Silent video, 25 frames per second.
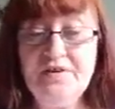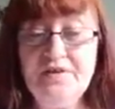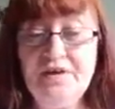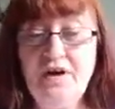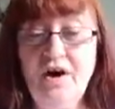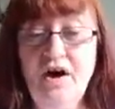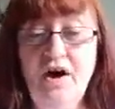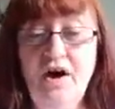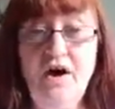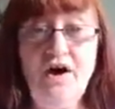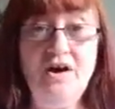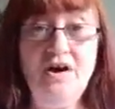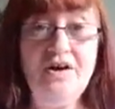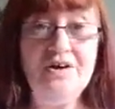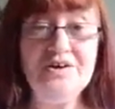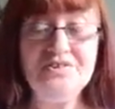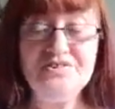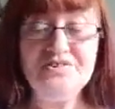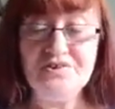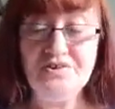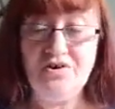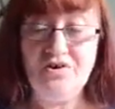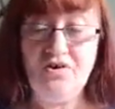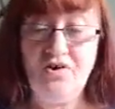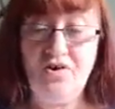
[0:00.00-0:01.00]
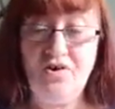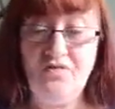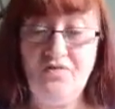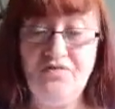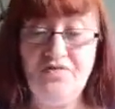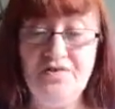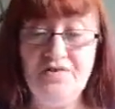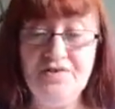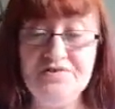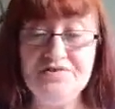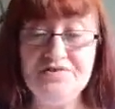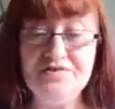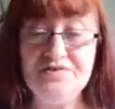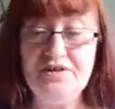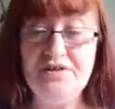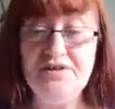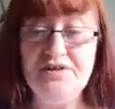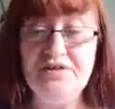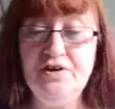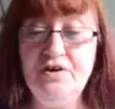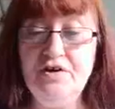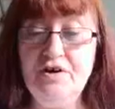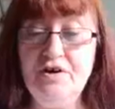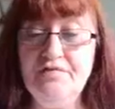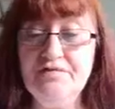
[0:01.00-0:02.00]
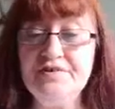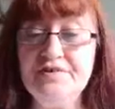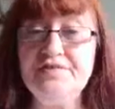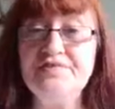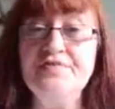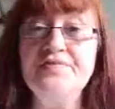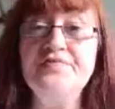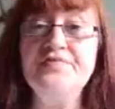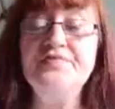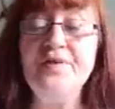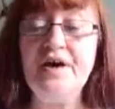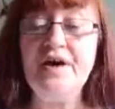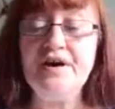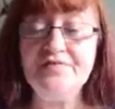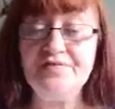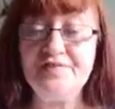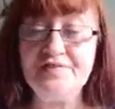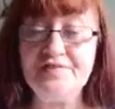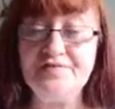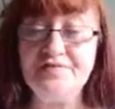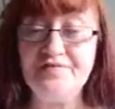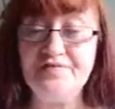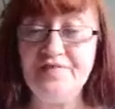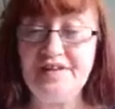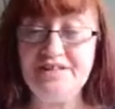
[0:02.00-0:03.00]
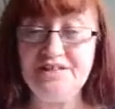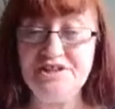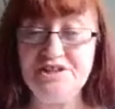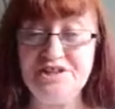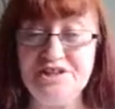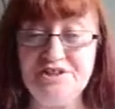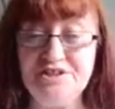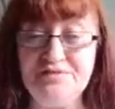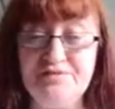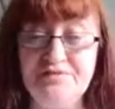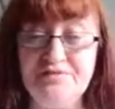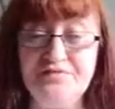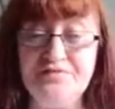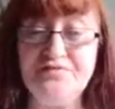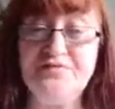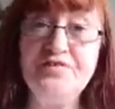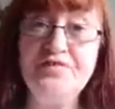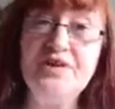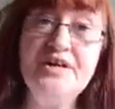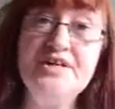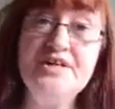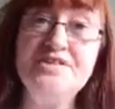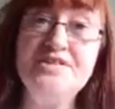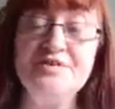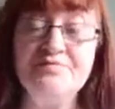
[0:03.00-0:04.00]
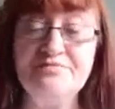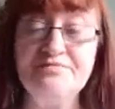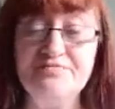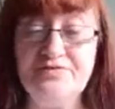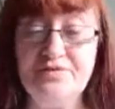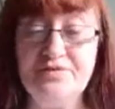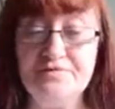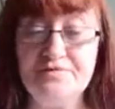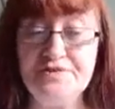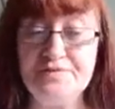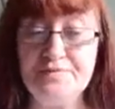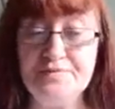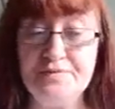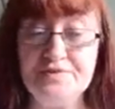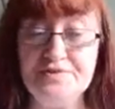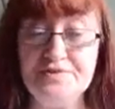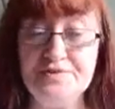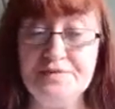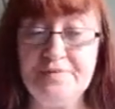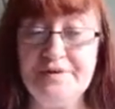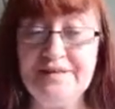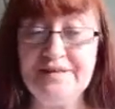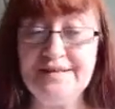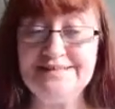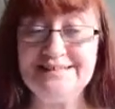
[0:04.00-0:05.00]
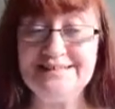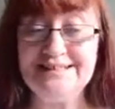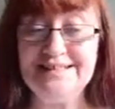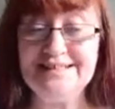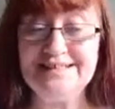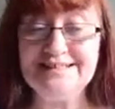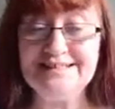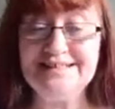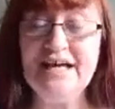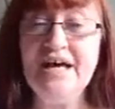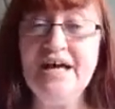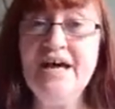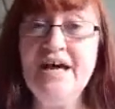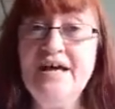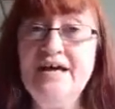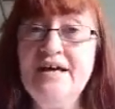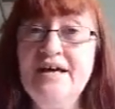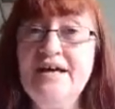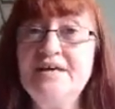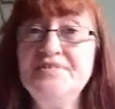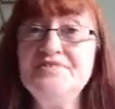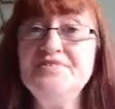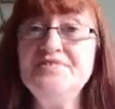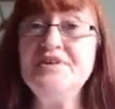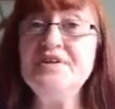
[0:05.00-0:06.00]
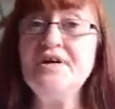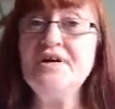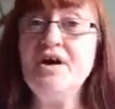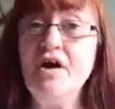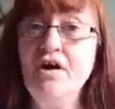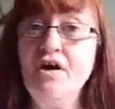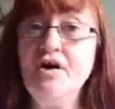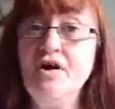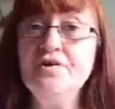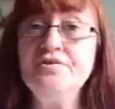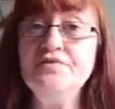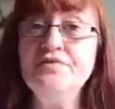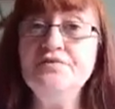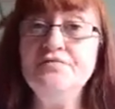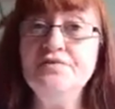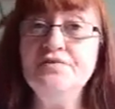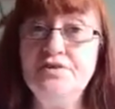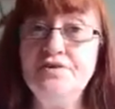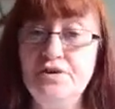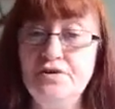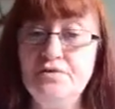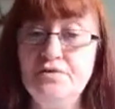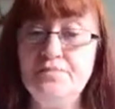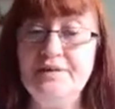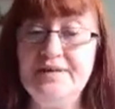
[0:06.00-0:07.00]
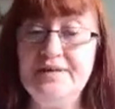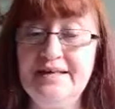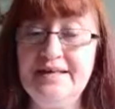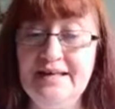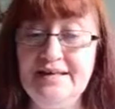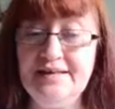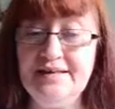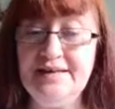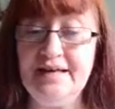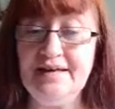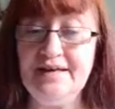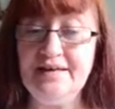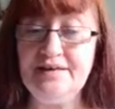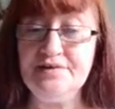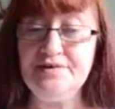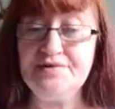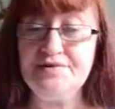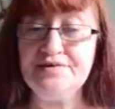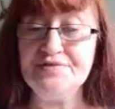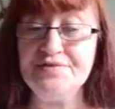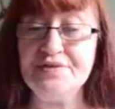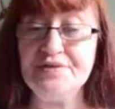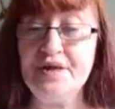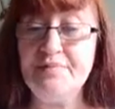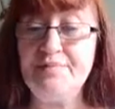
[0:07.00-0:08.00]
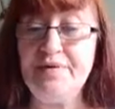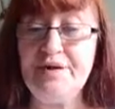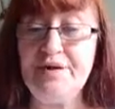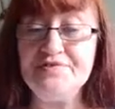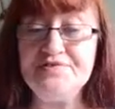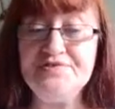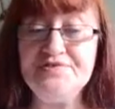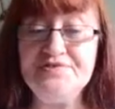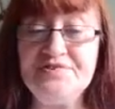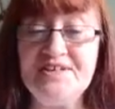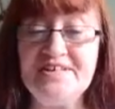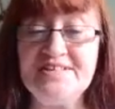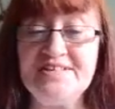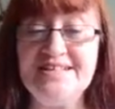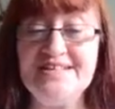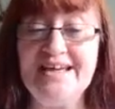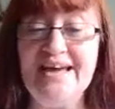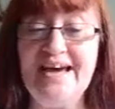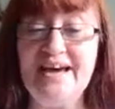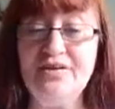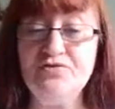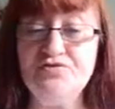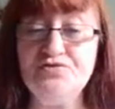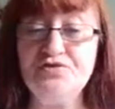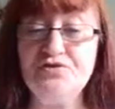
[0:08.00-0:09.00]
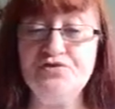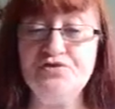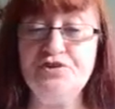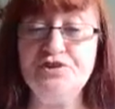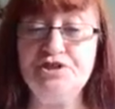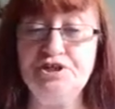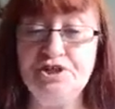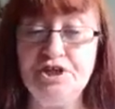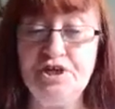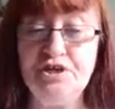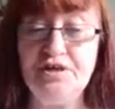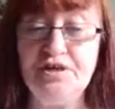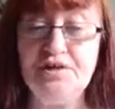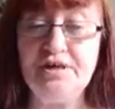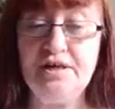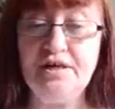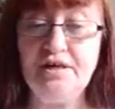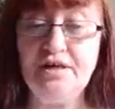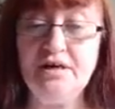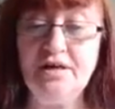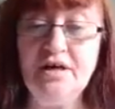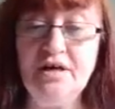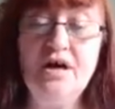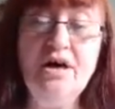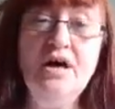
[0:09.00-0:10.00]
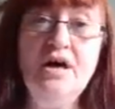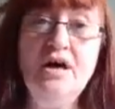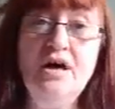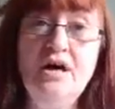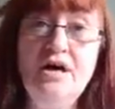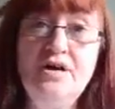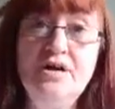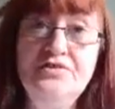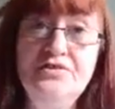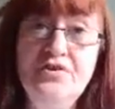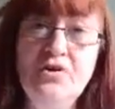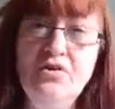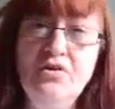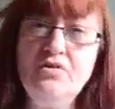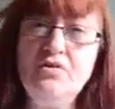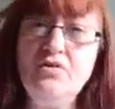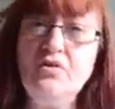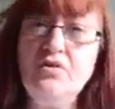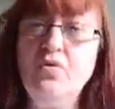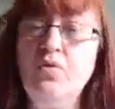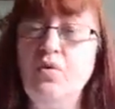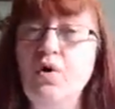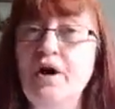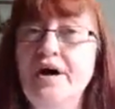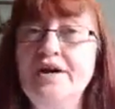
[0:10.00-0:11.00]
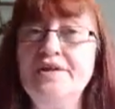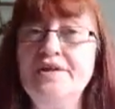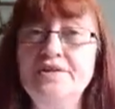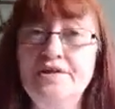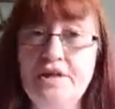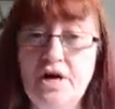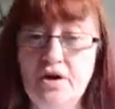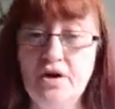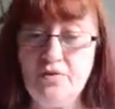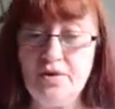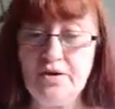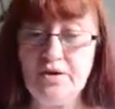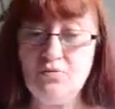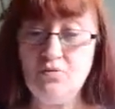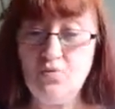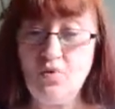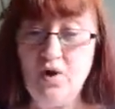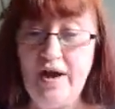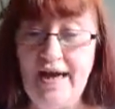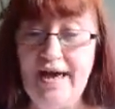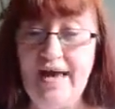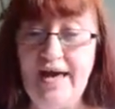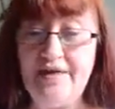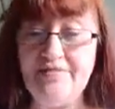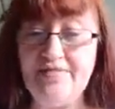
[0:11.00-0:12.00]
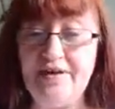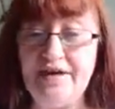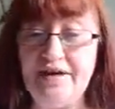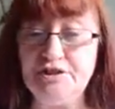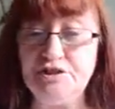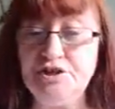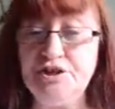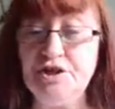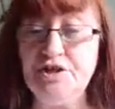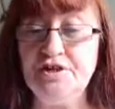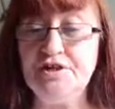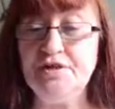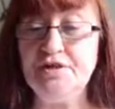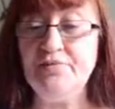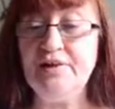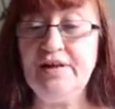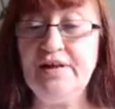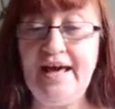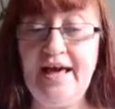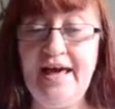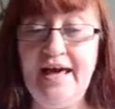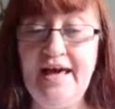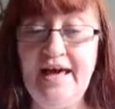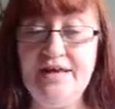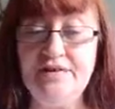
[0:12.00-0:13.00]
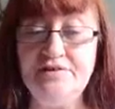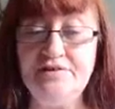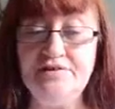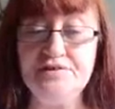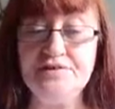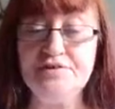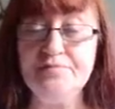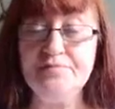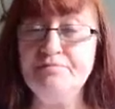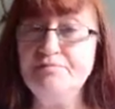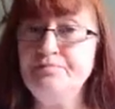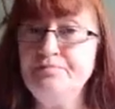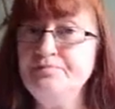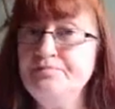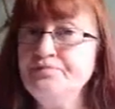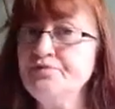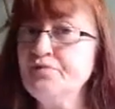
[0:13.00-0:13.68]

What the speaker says: The card offers the lure of adventure and freedom from responsibilities. It's a card of new beginnings, about setting out on a journey and not quite knowing where that journey will end,